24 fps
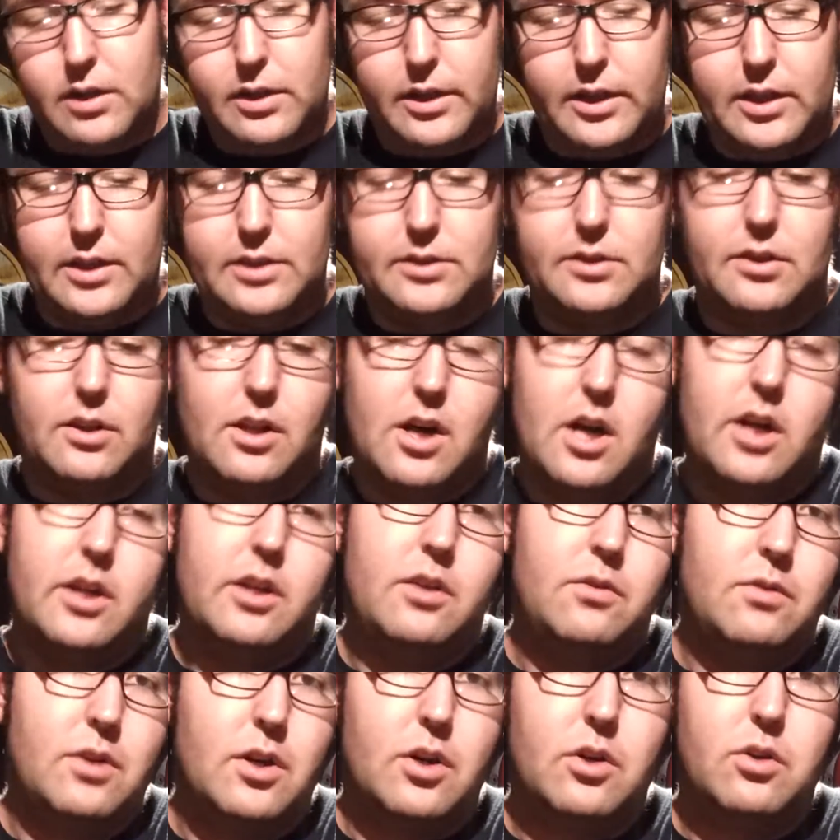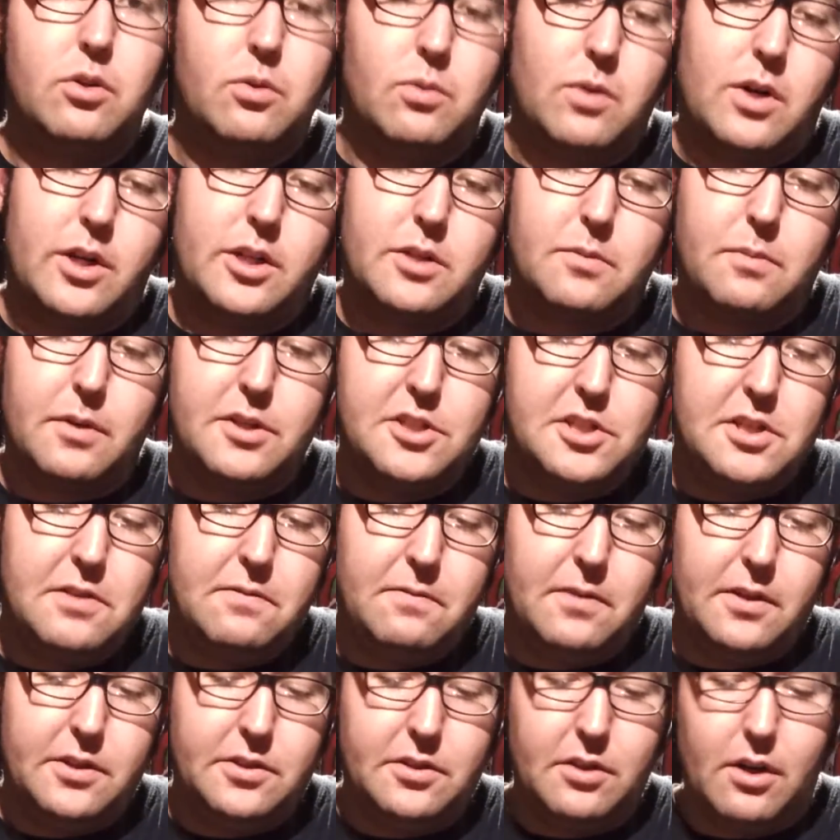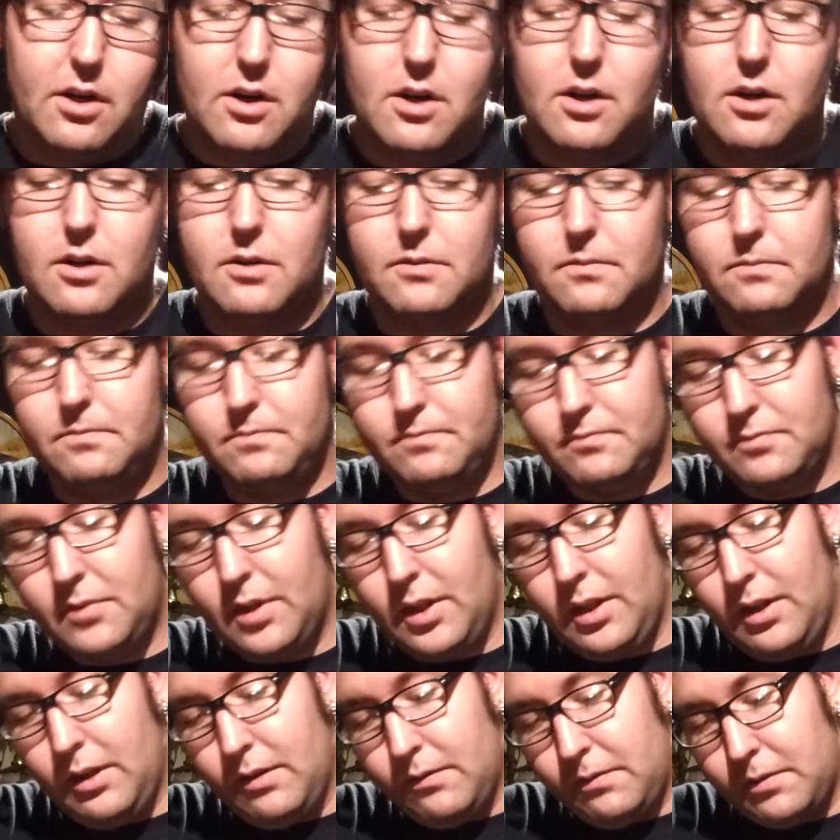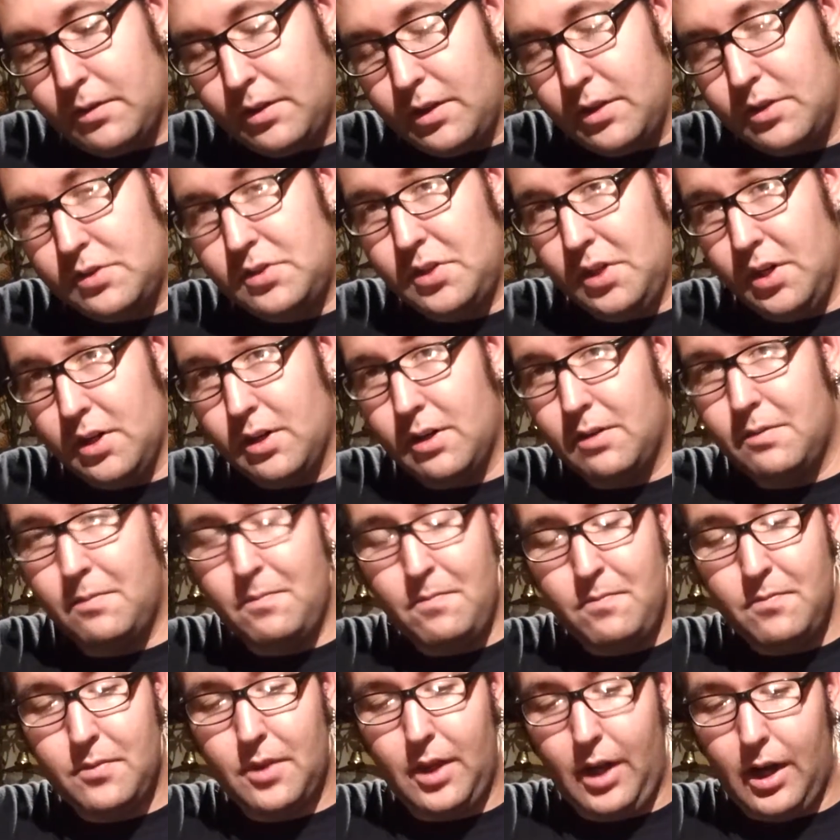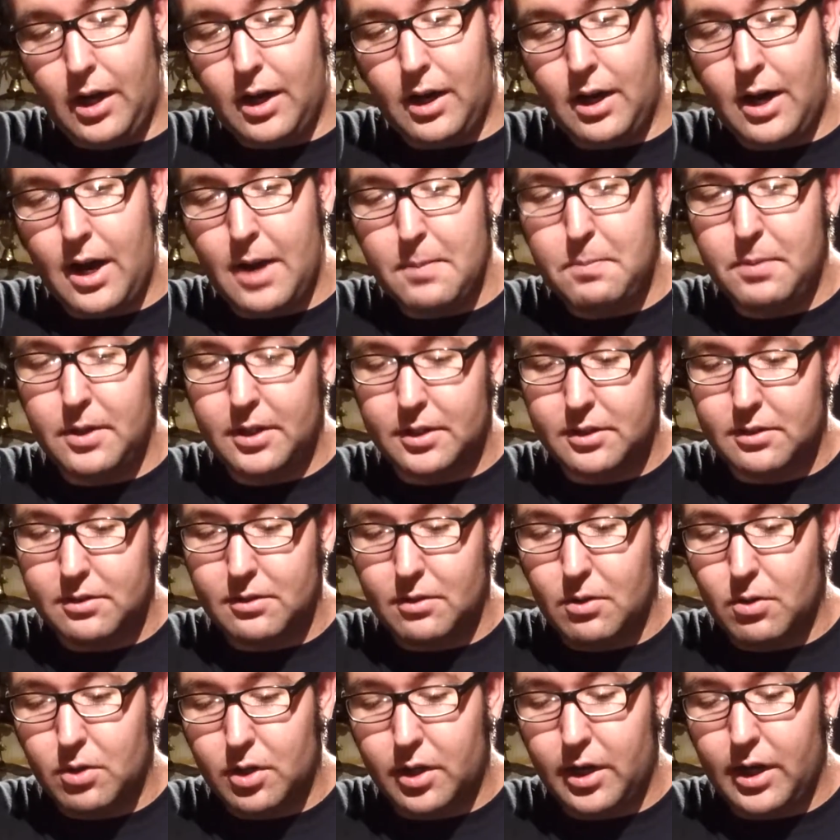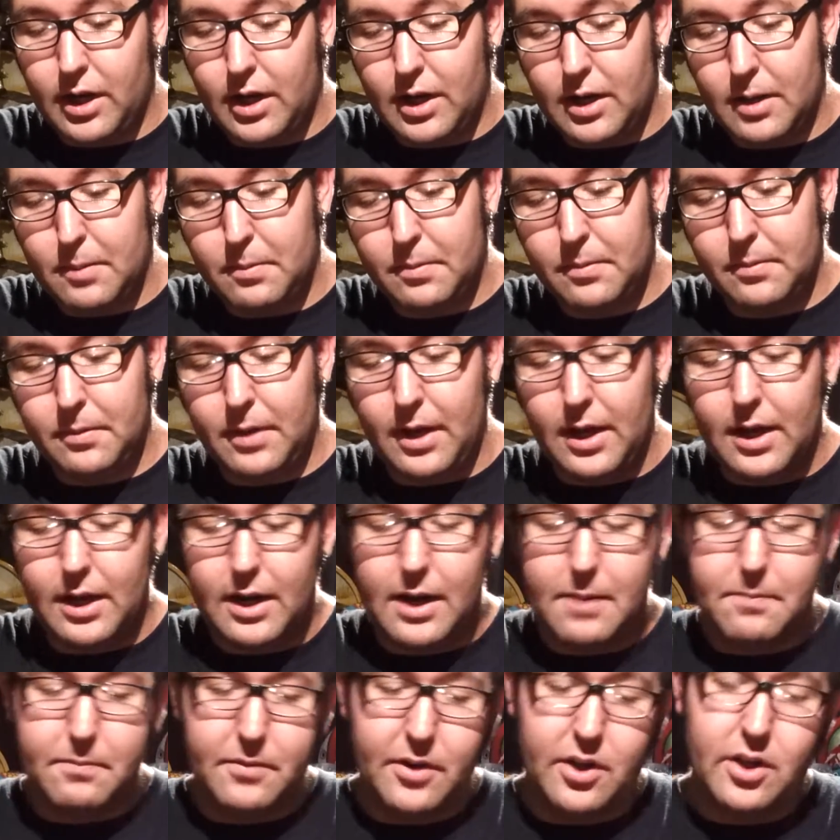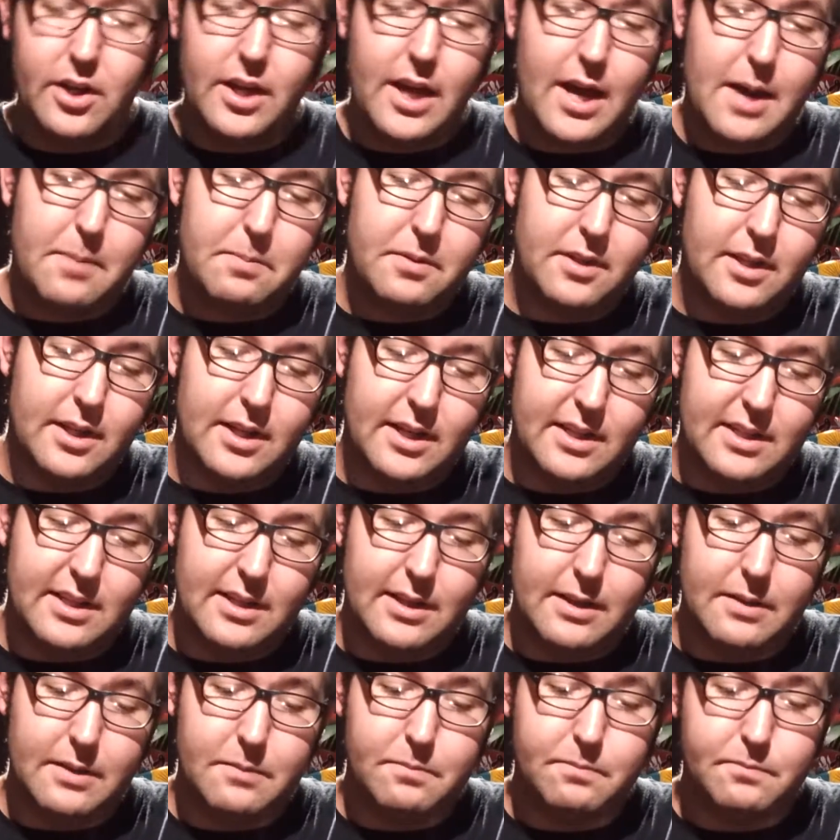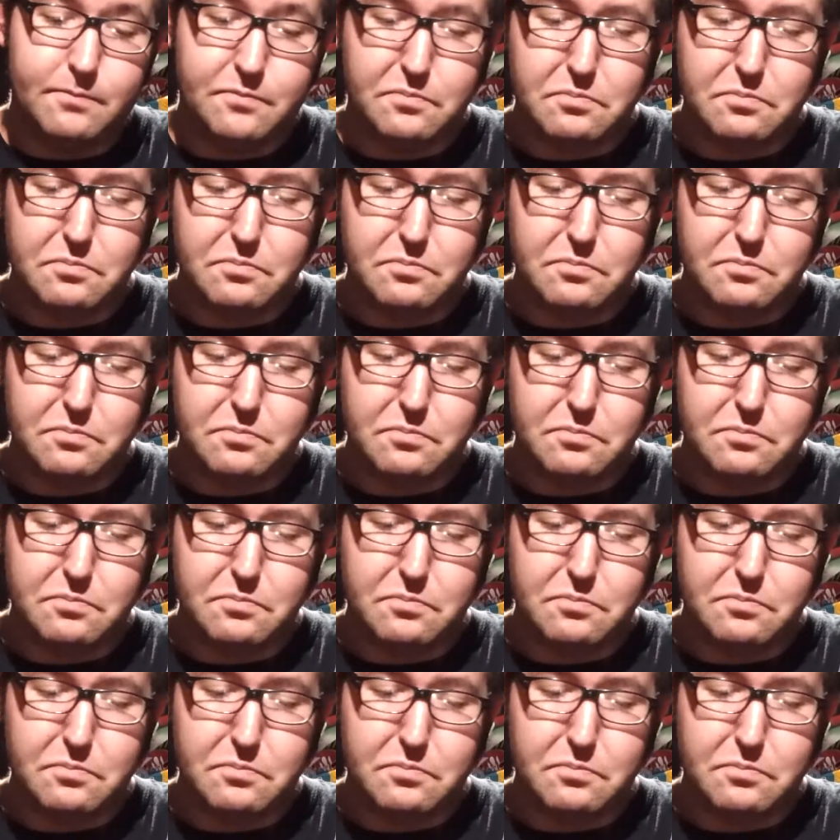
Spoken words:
and as a lot of you know who watched my G-Fest haul for this year, I picked Orga up, and I'm very happy that I did.